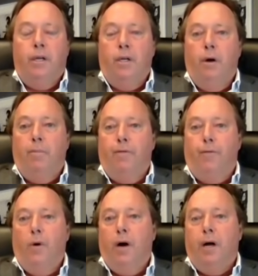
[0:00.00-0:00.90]
you know,
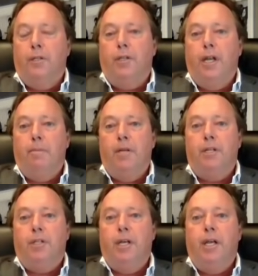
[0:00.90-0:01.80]
before on
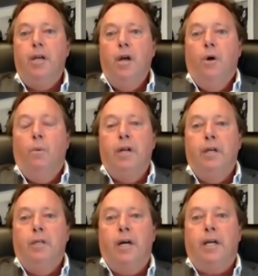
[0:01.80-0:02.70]
CNBC, when
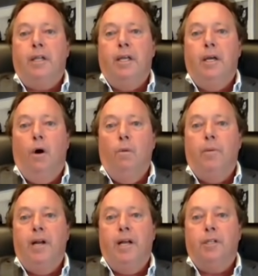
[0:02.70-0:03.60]
you look at the
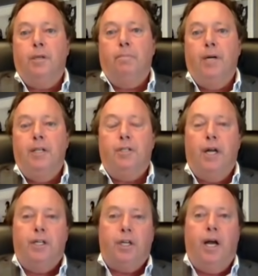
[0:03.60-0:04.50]
openings in places
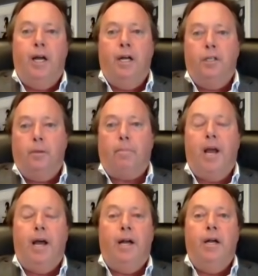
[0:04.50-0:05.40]
like China and
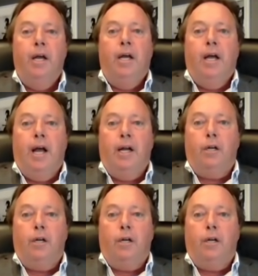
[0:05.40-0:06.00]
Japan and